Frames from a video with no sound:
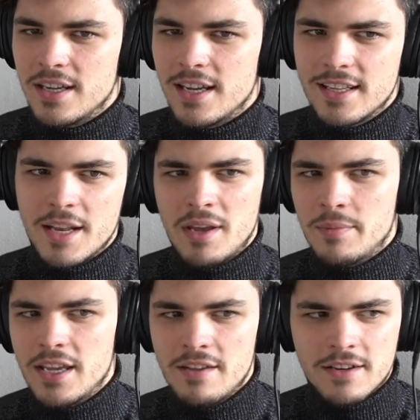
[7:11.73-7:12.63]
It can
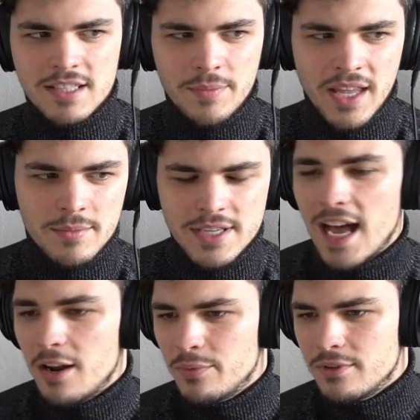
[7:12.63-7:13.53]
maybe even sometimes
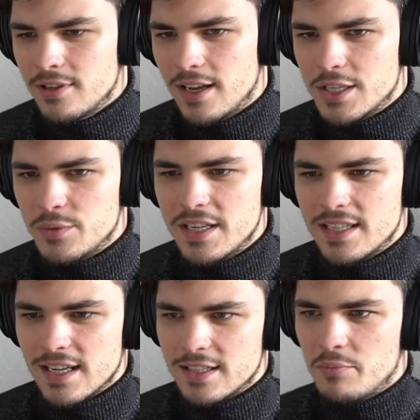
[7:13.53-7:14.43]
help, as we
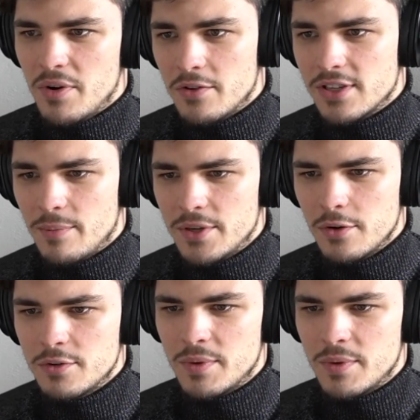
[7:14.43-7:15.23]
discussed in previous episodes,